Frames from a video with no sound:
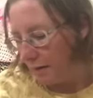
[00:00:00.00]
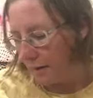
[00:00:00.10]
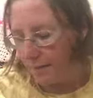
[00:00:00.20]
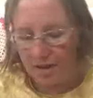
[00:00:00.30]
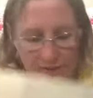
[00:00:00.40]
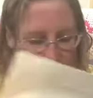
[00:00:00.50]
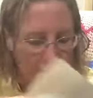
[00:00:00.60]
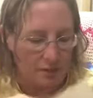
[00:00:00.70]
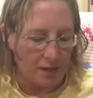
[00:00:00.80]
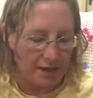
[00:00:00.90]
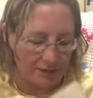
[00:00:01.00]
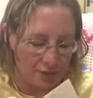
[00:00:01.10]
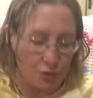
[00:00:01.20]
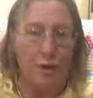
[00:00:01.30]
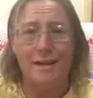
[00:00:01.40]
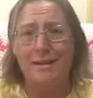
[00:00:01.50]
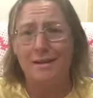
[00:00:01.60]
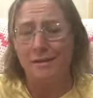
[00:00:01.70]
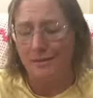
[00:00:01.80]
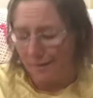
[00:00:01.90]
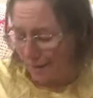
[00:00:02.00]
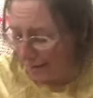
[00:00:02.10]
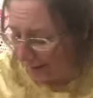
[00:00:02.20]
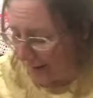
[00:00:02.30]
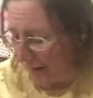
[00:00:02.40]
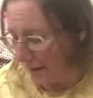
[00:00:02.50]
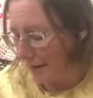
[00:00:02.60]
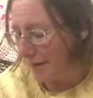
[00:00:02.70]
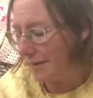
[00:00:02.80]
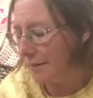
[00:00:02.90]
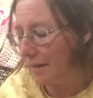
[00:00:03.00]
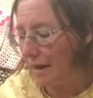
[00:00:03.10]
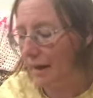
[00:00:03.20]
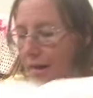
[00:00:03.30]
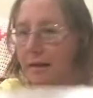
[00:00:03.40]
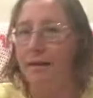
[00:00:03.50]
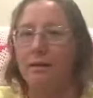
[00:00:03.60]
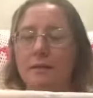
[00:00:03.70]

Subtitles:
I'm in like the dress area, so it's a bit hard.